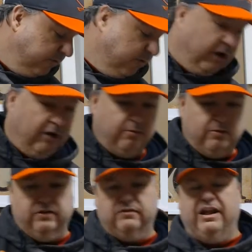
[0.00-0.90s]
up,
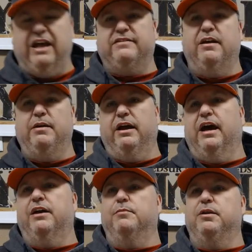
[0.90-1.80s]
because last time they
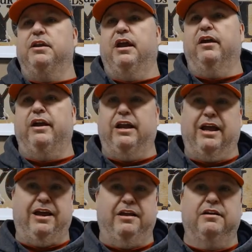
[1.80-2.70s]
got them in there, and I
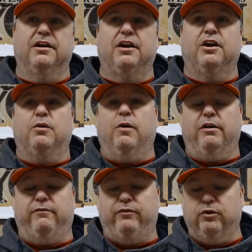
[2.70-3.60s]
had quite a
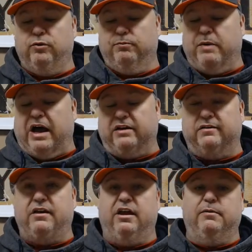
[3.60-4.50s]
few box
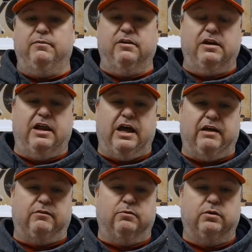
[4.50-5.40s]
games in the
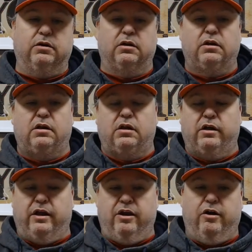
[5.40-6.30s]
last one,
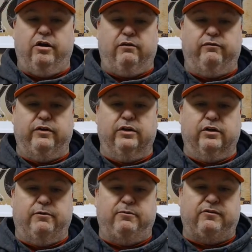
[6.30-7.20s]
and I already feel a
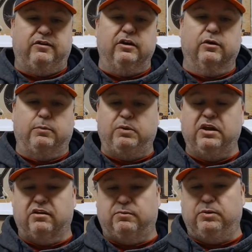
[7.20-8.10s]
sealed
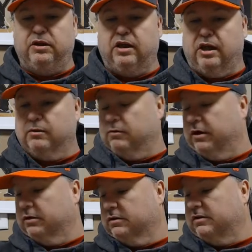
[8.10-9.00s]
PSP game right
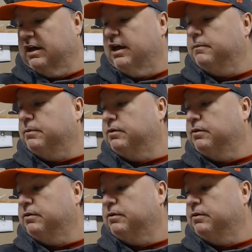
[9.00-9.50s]
on top.